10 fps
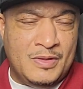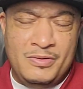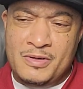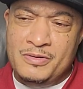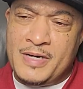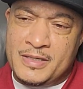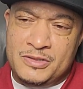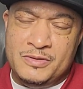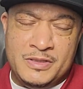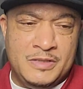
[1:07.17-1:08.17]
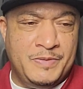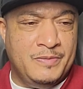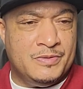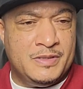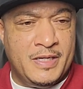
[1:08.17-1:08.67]
you got to do what these
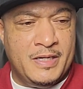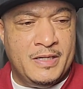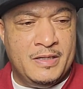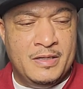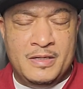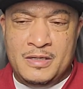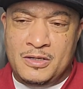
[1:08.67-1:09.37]
people say,